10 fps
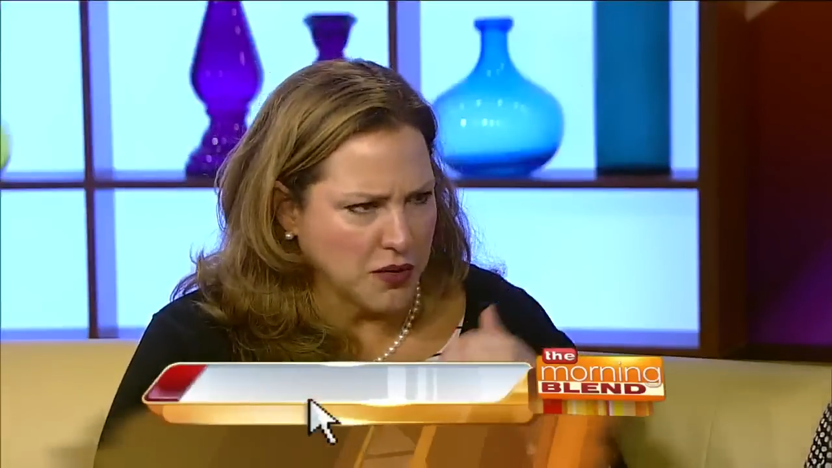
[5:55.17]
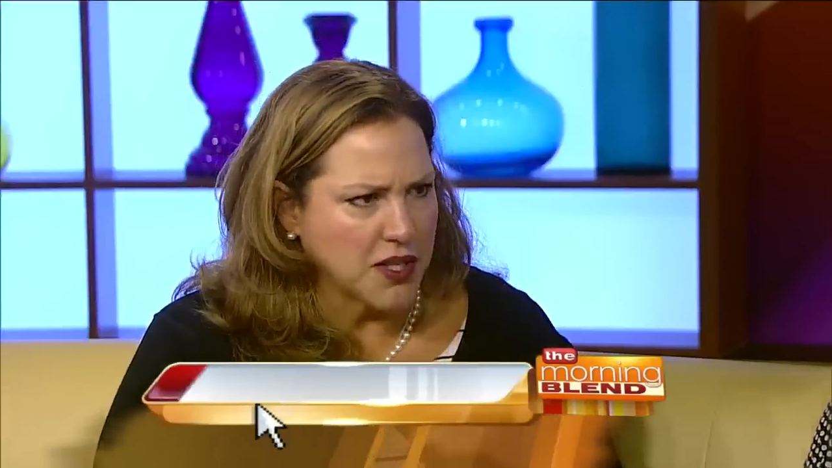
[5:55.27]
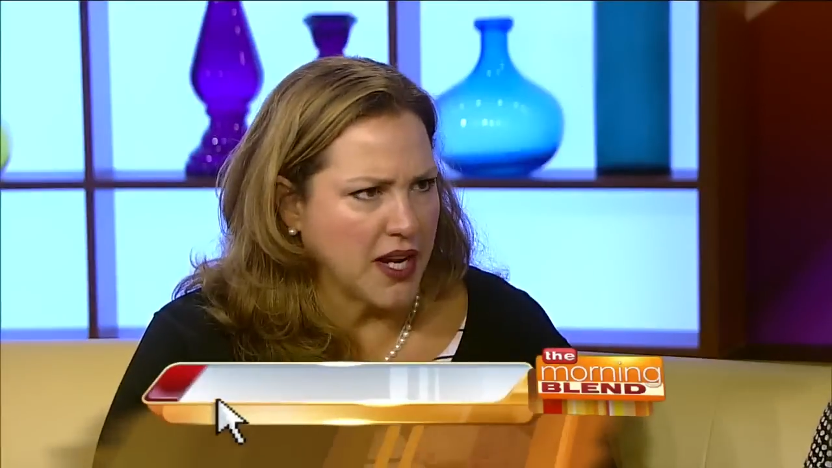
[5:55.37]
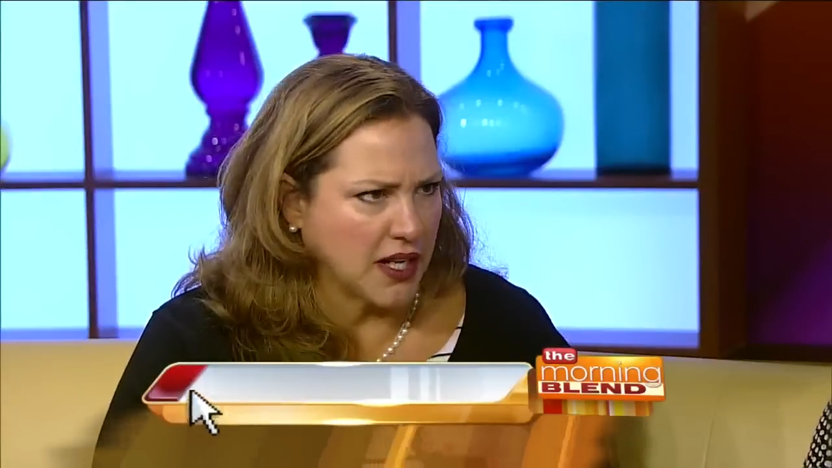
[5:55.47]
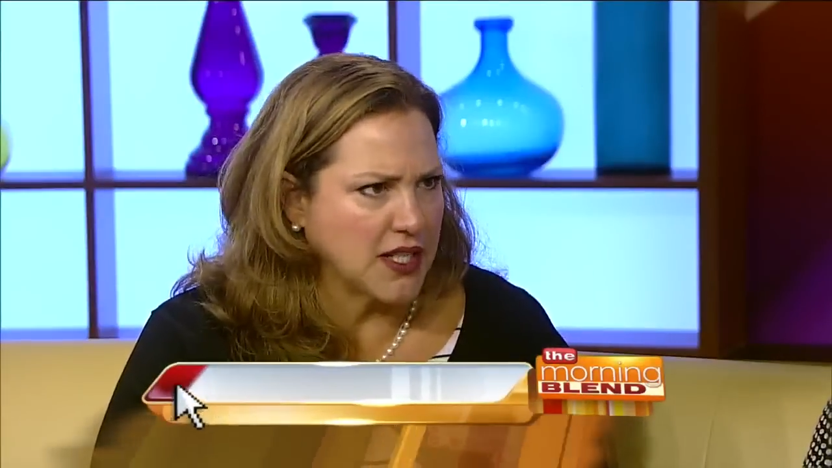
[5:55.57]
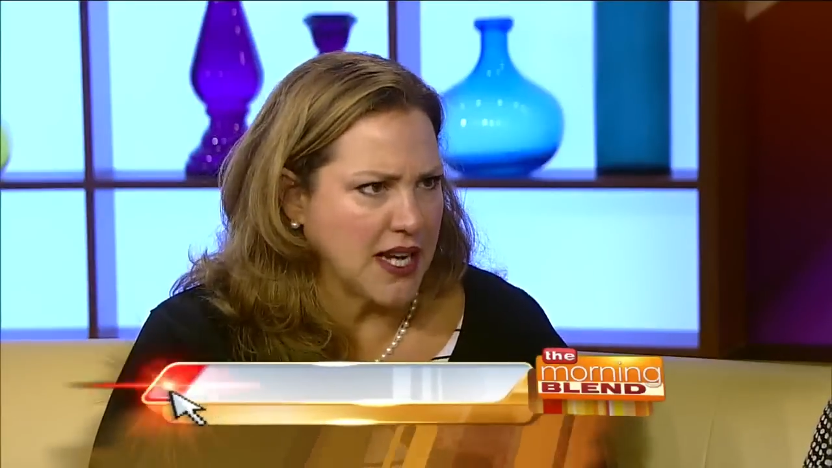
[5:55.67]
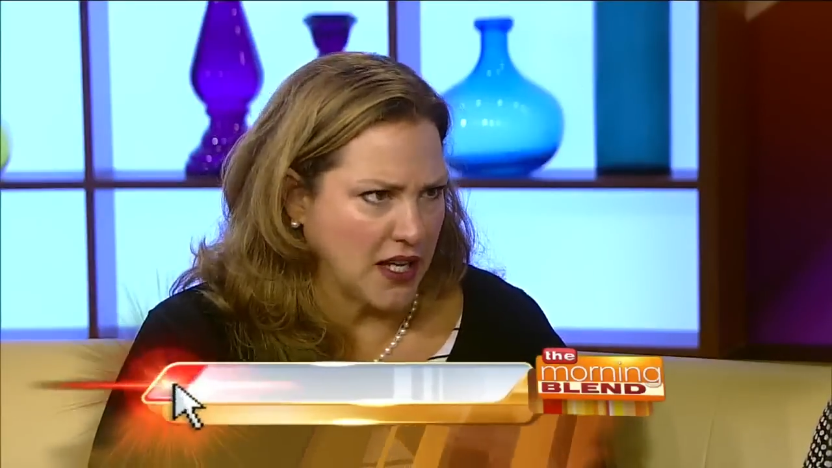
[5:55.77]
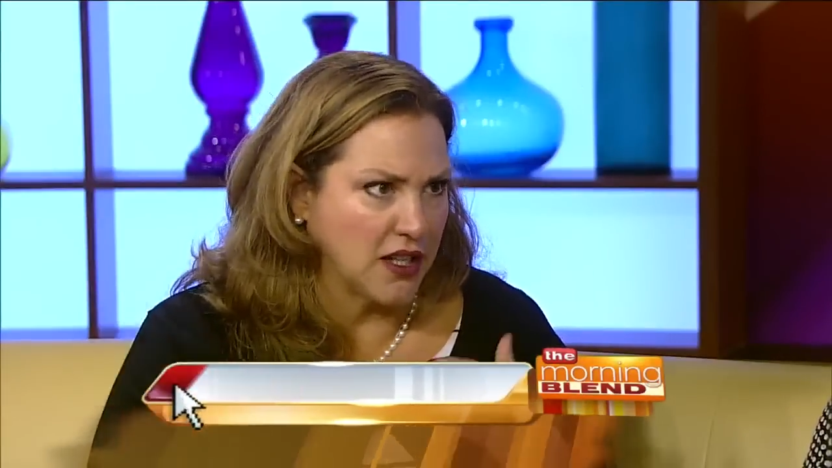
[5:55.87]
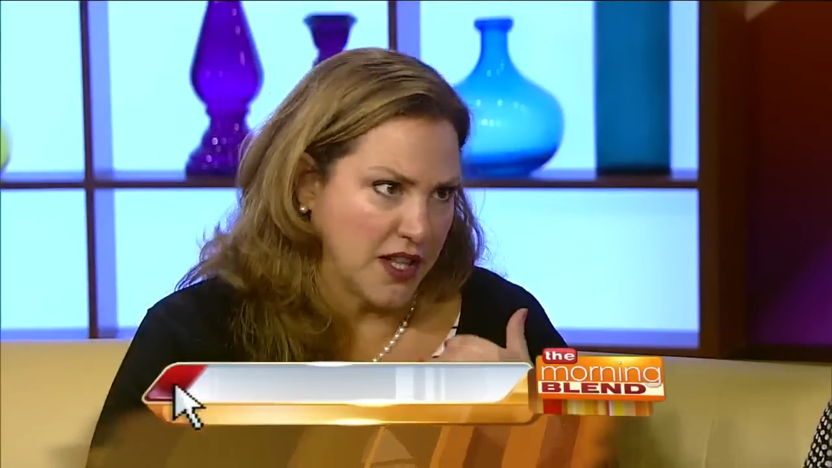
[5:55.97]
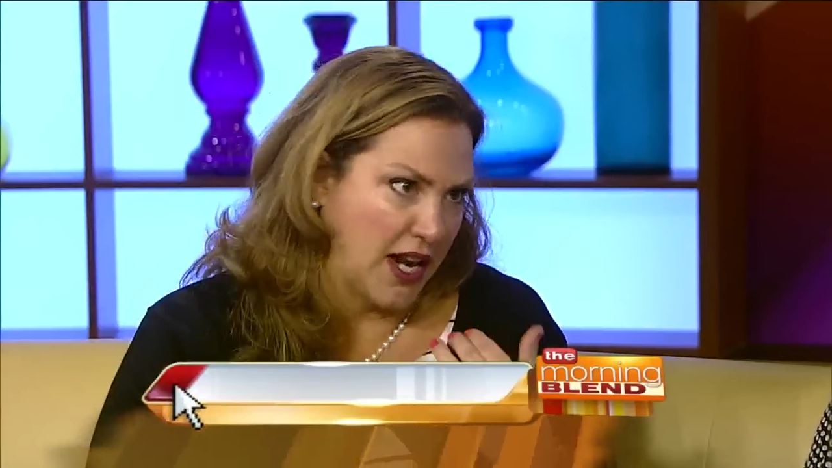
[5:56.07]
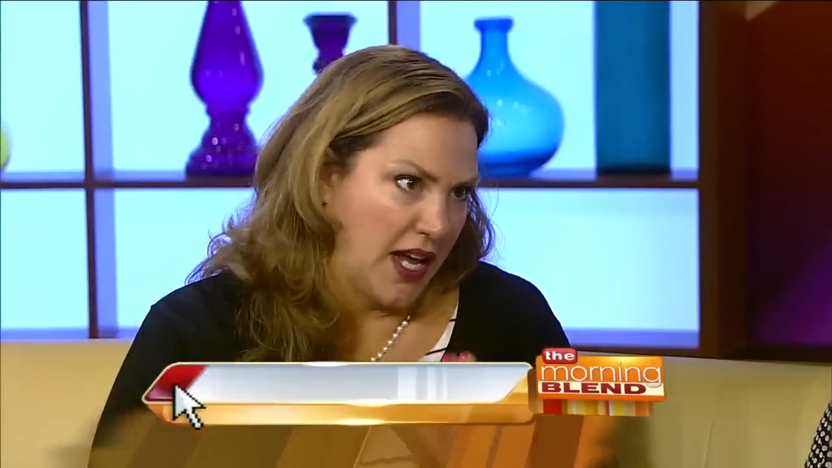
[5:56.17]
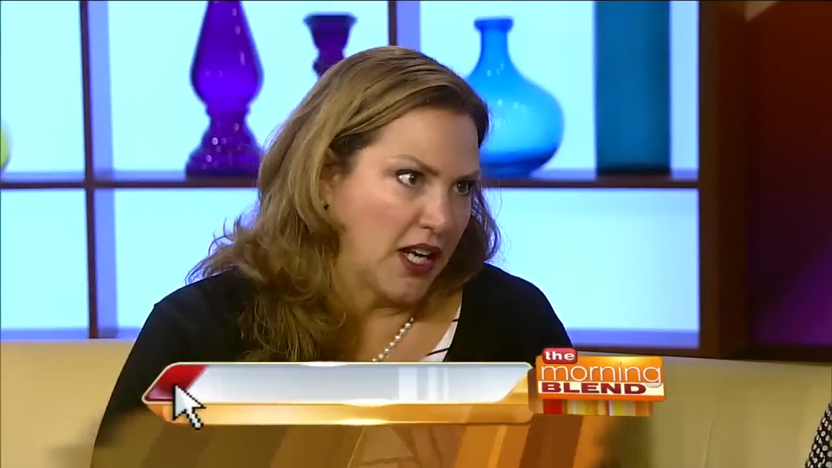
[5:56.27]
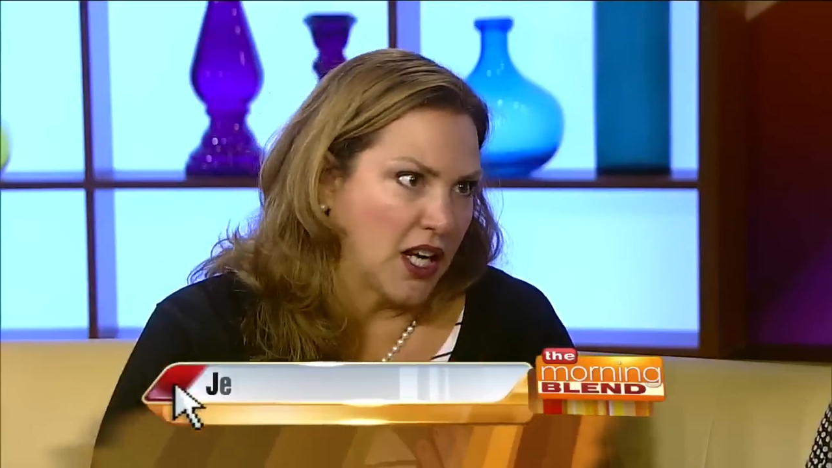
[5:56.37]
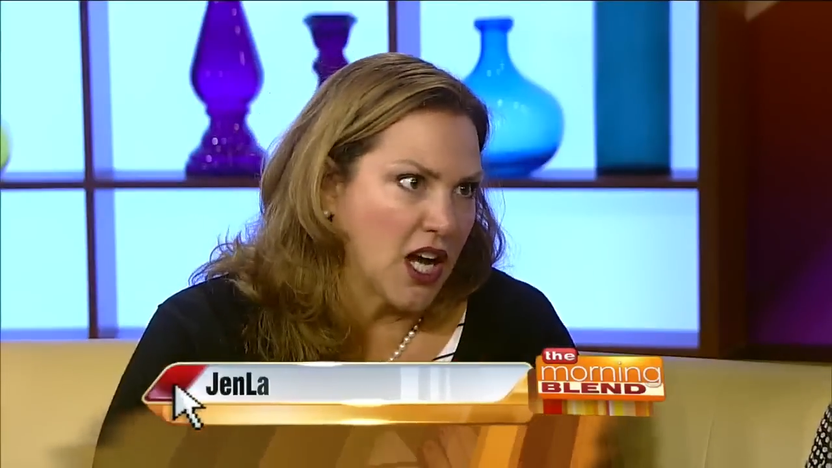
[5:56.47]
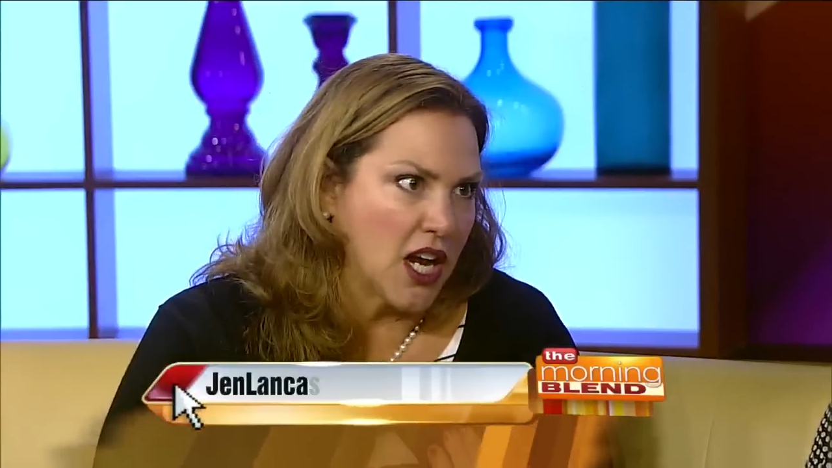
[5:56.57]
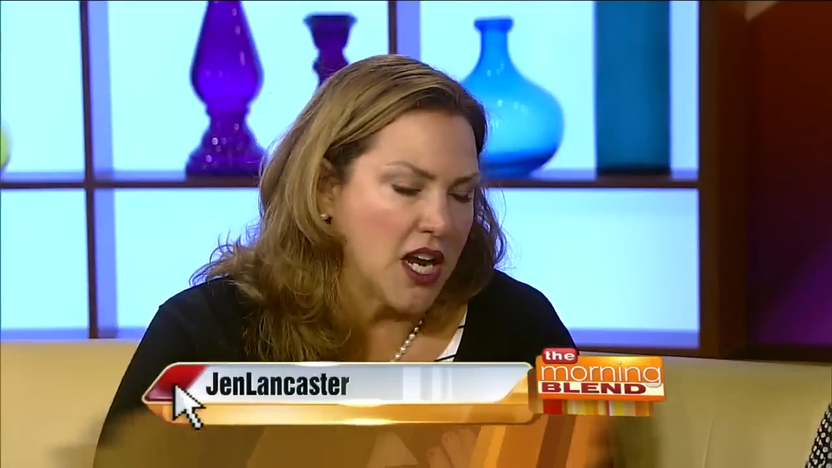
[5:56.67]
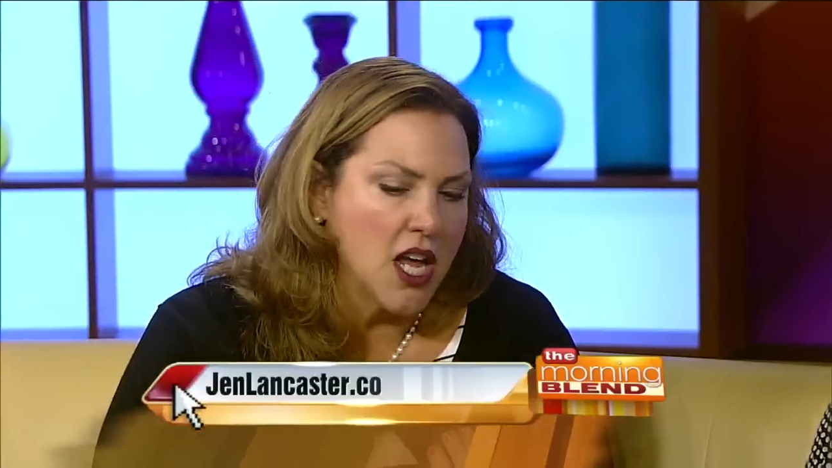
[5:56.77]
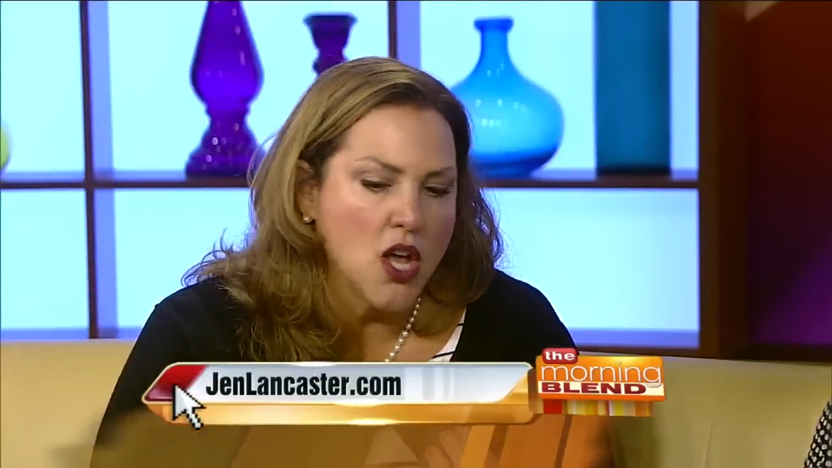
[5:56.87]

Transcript: saying in Italian that I had a gun.